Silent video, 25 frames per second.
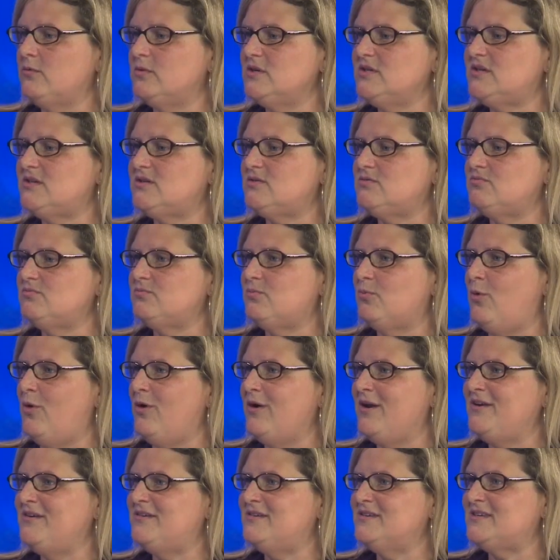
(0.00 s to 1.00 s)
was
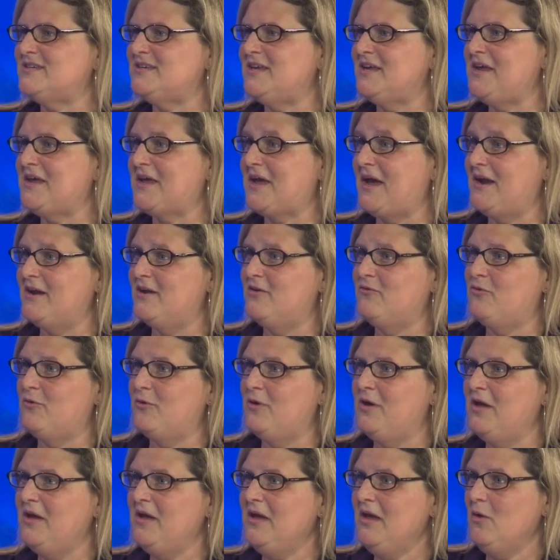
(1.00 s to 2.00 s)
wanting to see kind
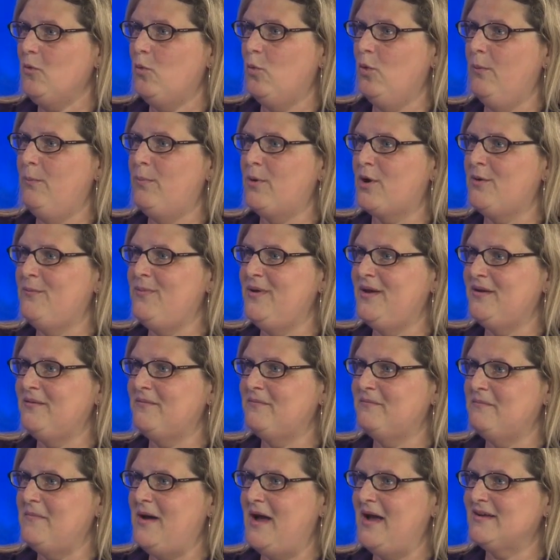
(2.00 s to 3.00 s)
of will
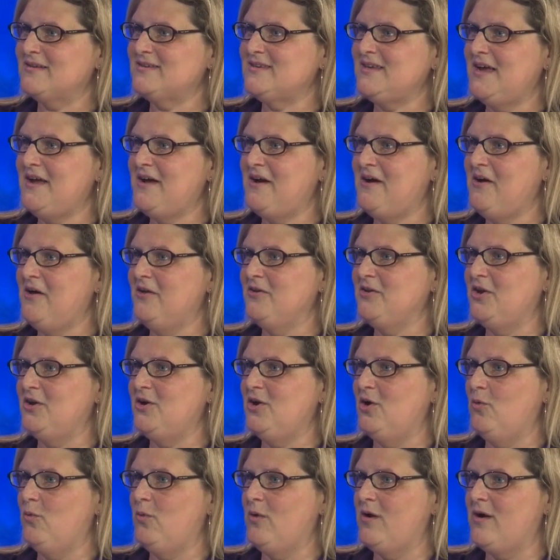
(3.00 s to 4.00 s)
bourbon max out? You
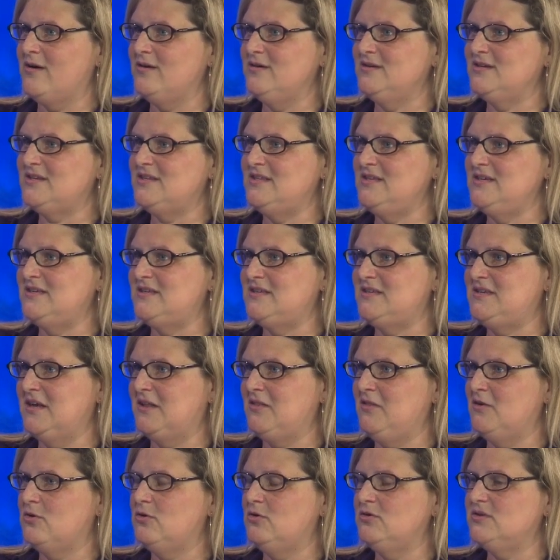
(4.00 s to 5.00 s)
know, where is this
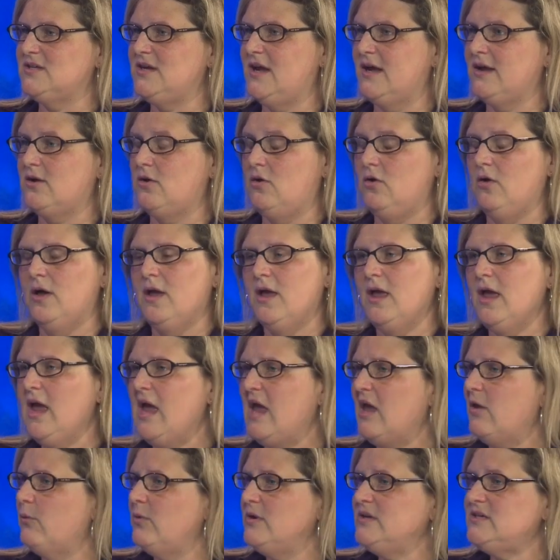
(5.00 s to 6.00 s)
cyclical cycle?
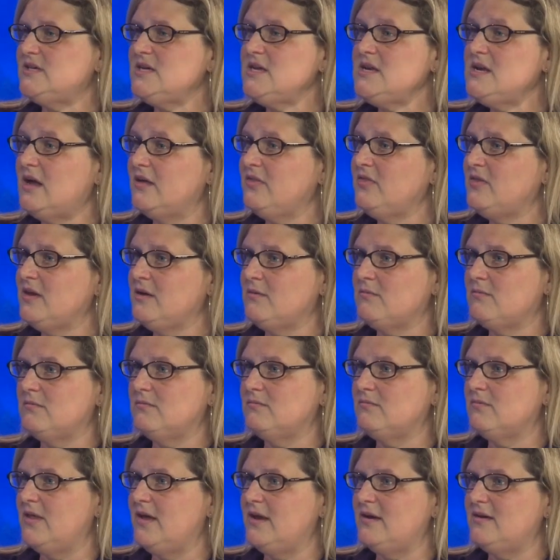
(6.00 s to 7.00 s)
And we see nothing
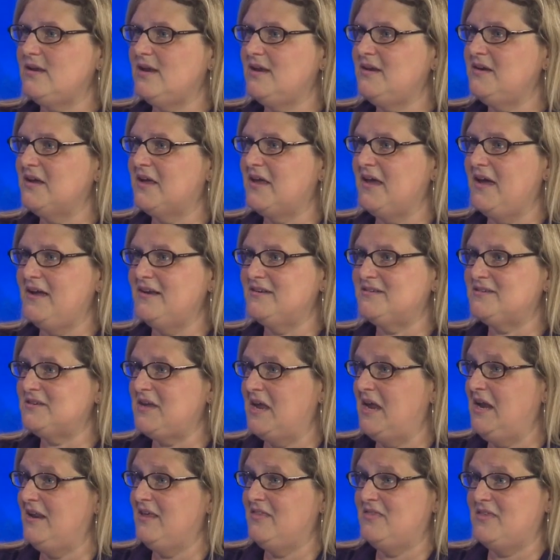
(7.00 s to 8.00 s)
that indicates
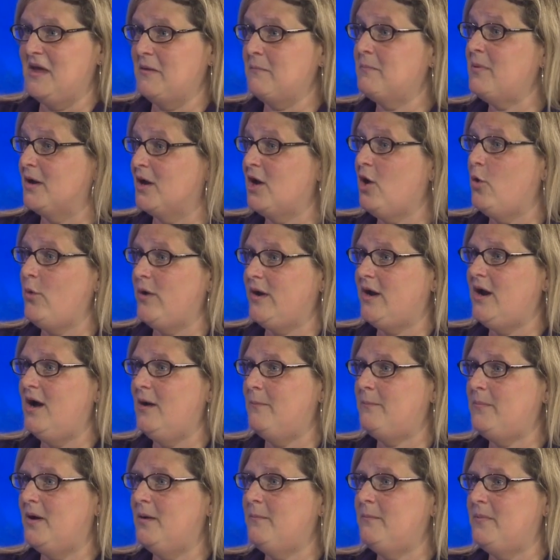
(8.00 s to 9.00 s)
anything but going
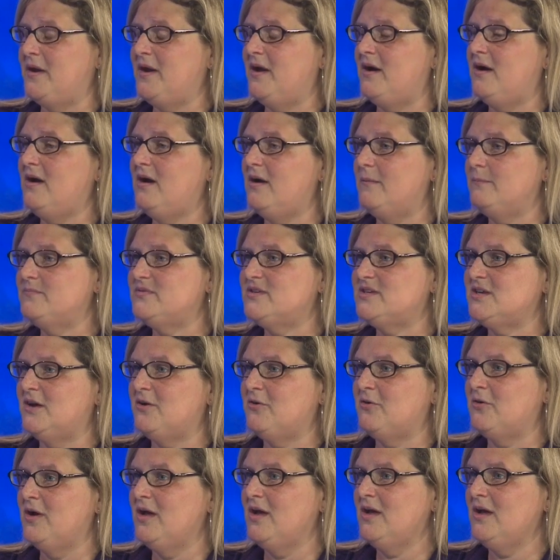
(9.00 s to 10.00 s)
up, up, and up.
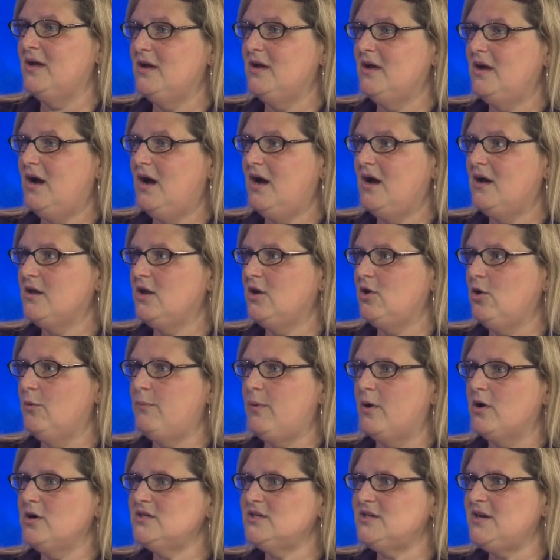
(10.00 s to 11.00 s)
So, uh, you know,
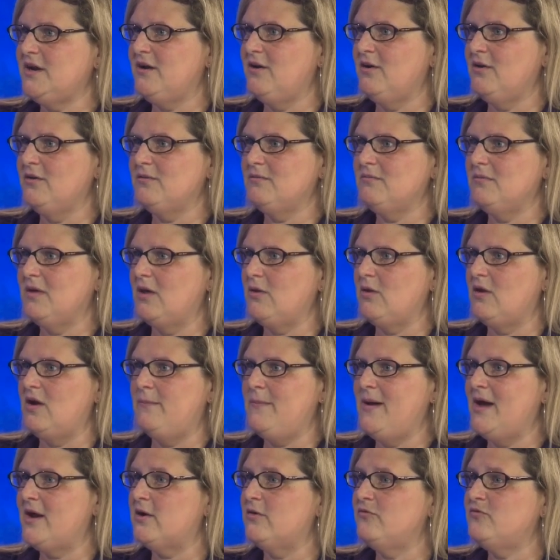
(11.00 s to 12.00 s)
Bardstown, in a
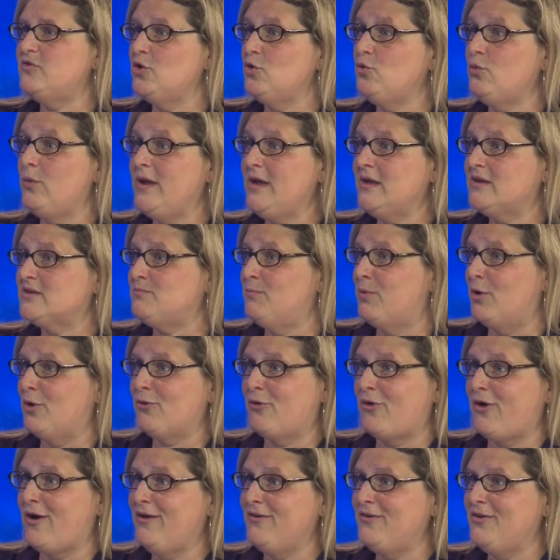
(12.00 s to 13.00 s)
matter of two weeks,
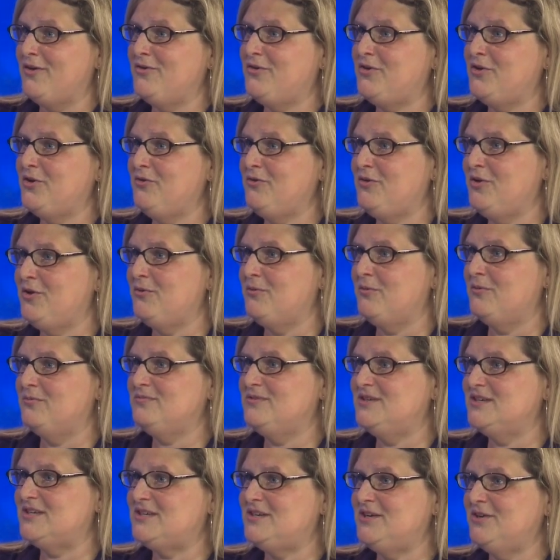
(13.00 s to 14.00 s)
broke ground on two new
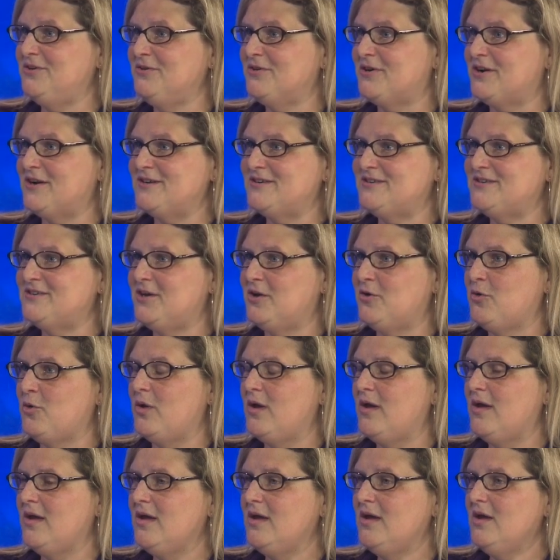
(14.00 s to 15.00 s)
distilleries. So
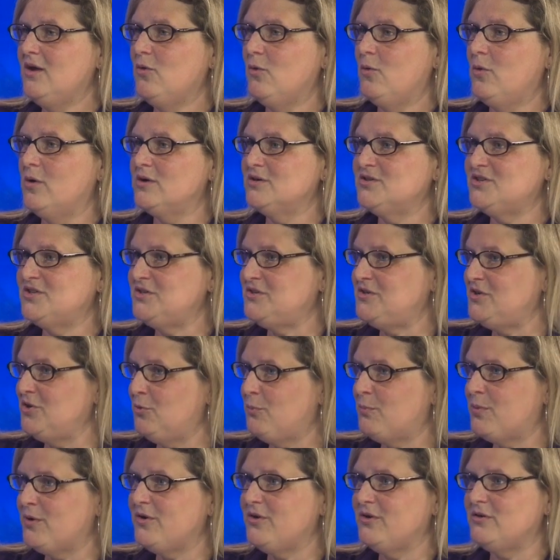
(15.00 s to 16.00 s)
we're
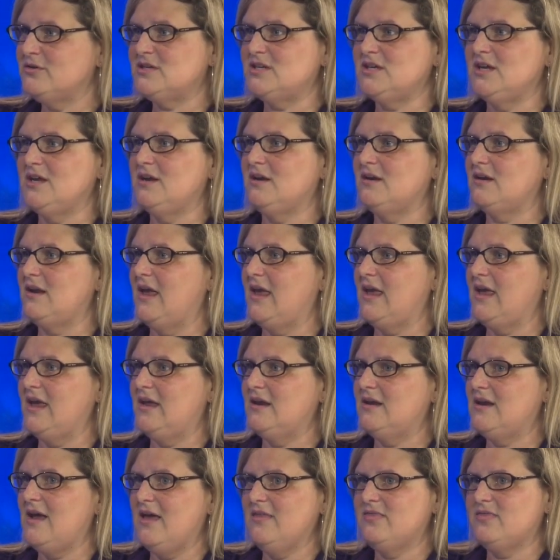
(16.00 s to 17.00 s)
still producing,
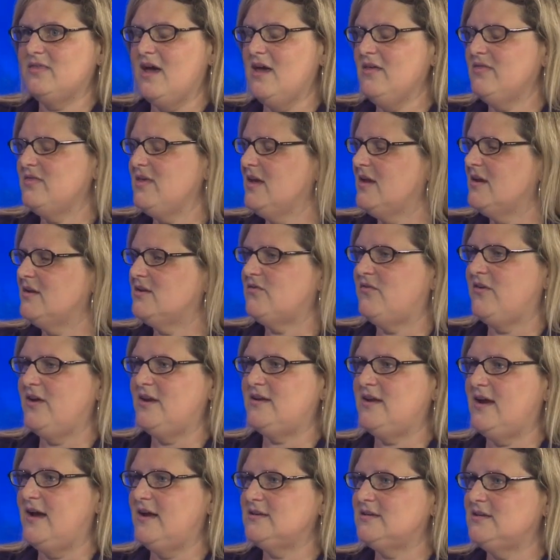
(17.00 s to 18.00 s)
and I, th I think it's
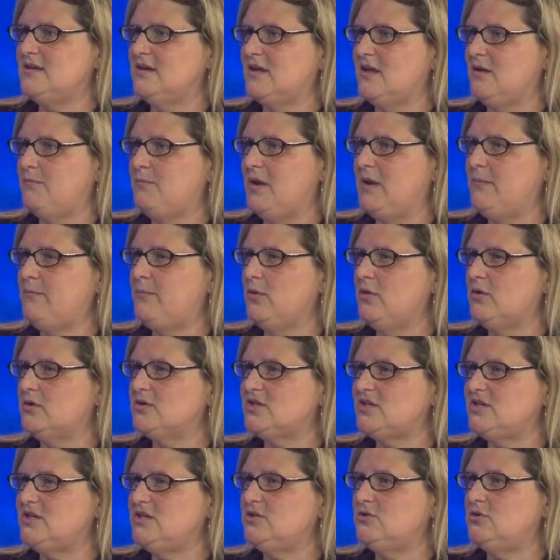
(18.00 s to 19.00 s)
fantastic. And people are
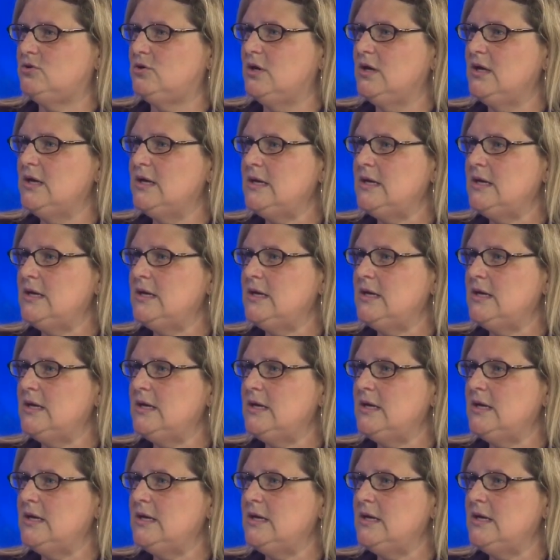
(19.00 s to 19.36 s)
still